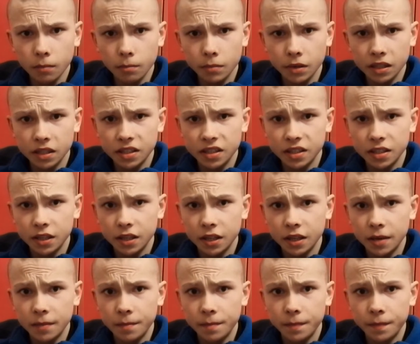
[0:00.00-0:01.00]
But
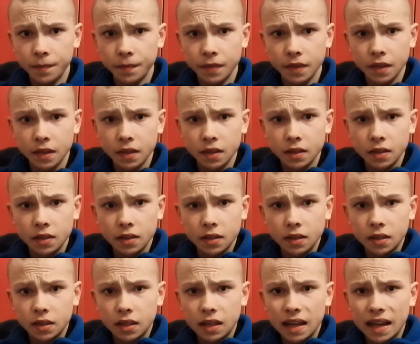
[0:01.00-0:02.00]

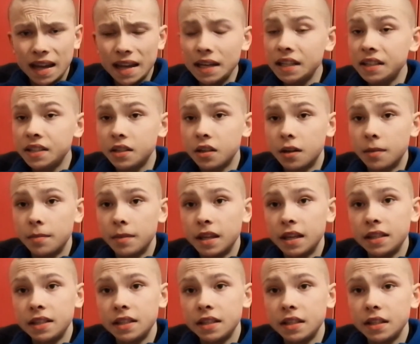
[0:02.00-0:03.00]
anytime
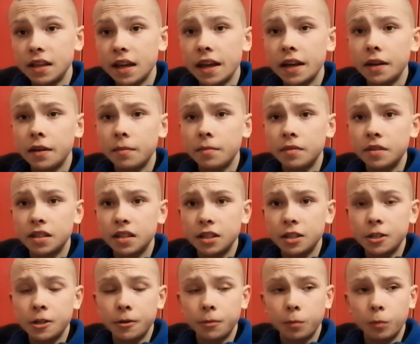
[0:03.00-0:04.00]
they did get in a
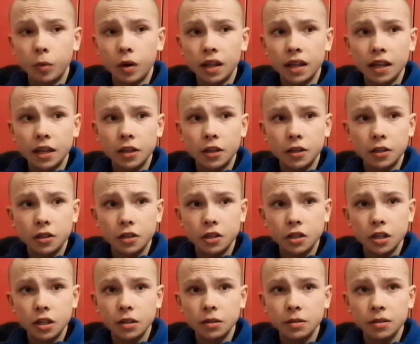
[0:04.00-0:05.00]
position where they could
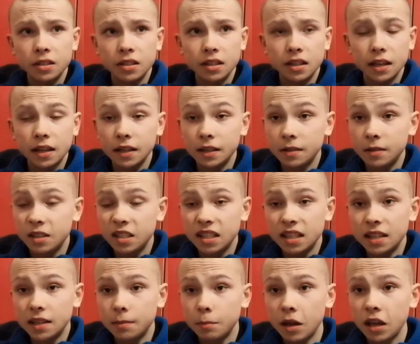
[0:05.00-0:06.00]
shoot, they
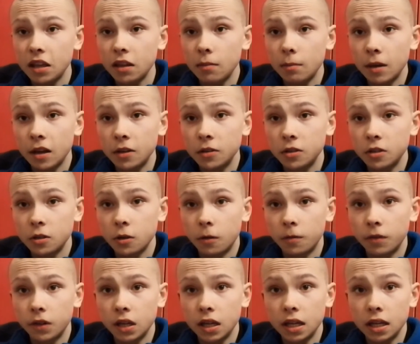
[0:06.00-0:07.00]
didn't make the most
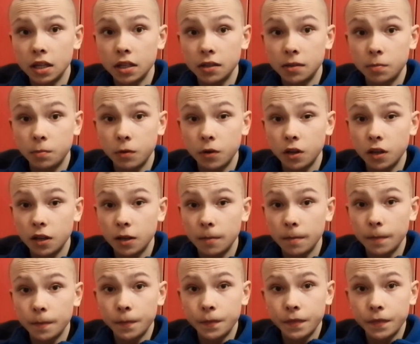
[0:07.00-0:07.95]
of it and were